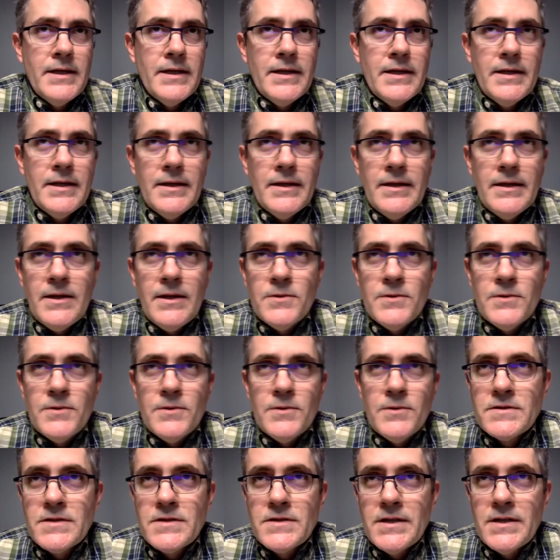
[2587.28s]
you know,
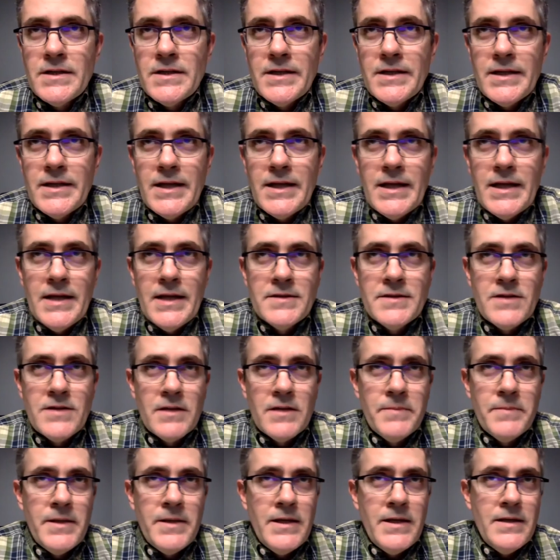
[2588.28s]
it's going
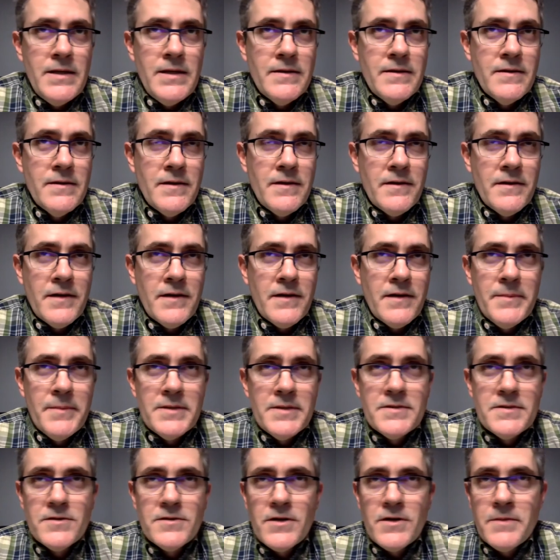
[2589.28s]
to be the, the,
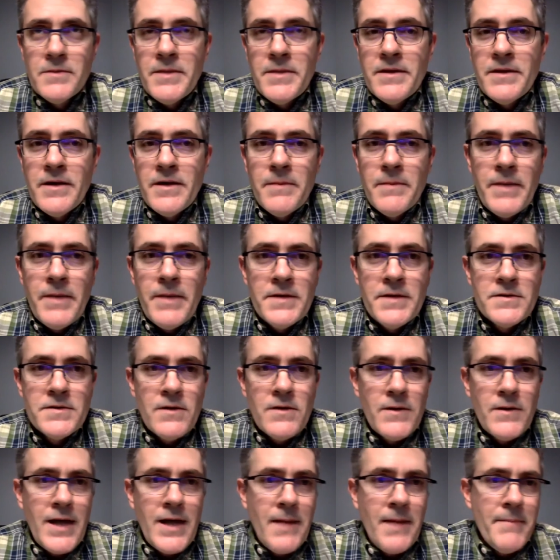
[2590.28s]
limits are going to be there based
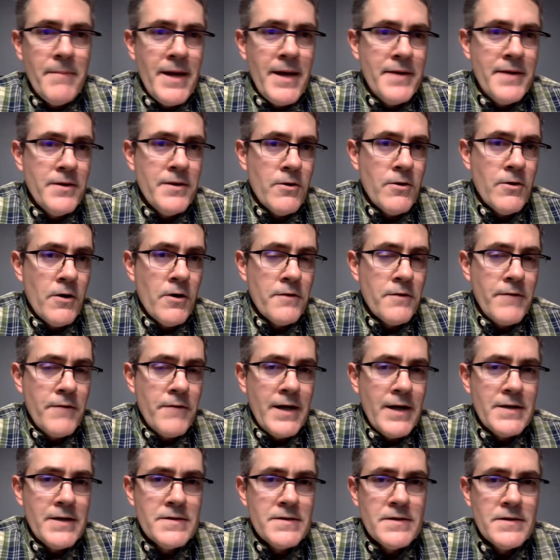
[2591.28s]
on how bad their
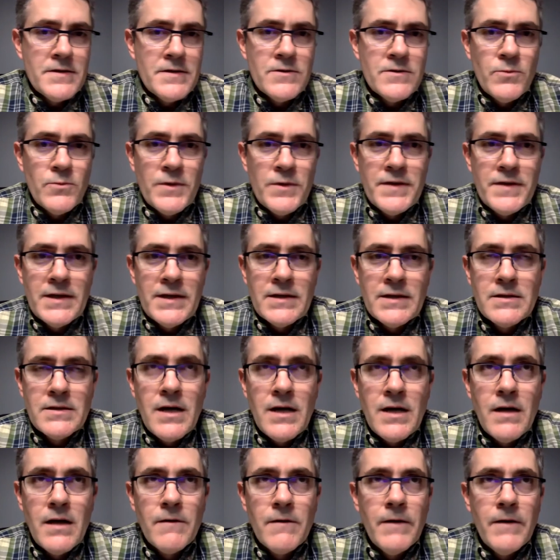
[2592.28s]
arthritis is and what they can
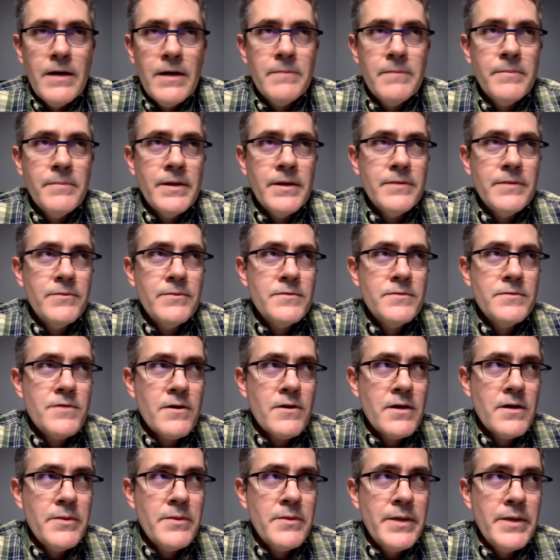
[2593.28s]
tolerate. But
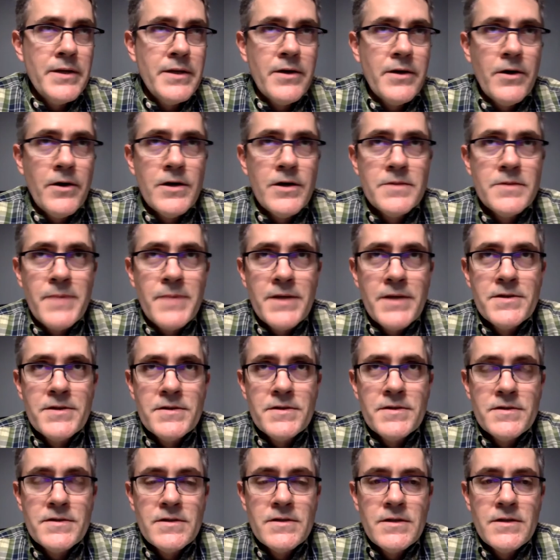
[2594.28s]
certainly, we encourage
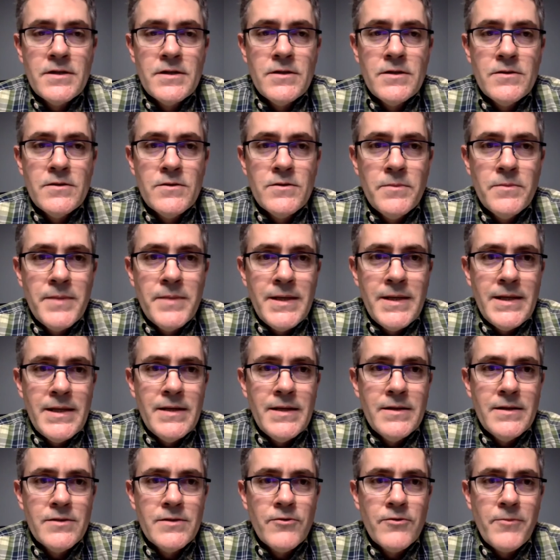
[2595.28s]
patients to to
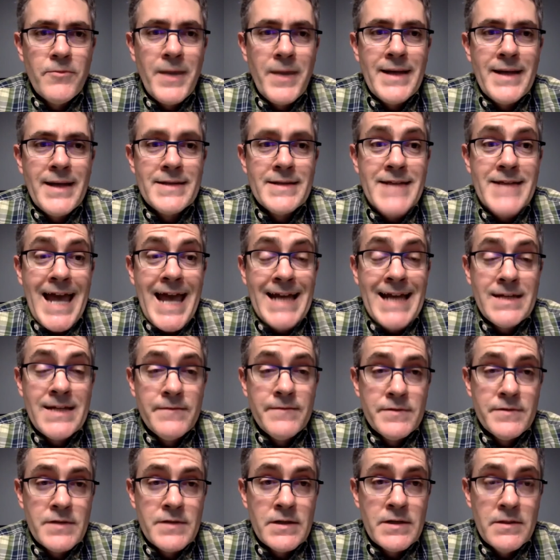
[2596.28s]
be to remain as active
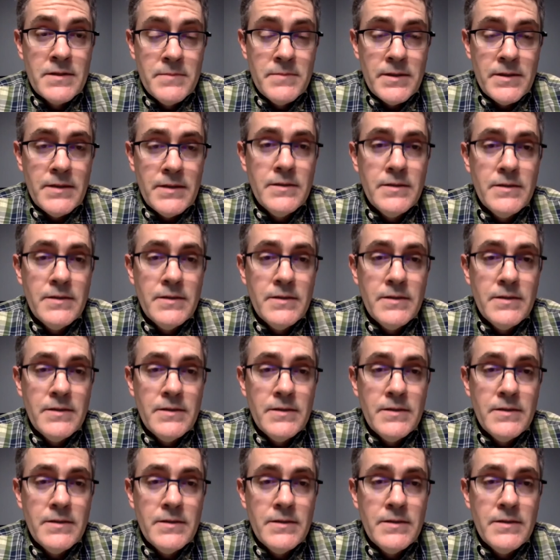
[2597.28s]
as they can be.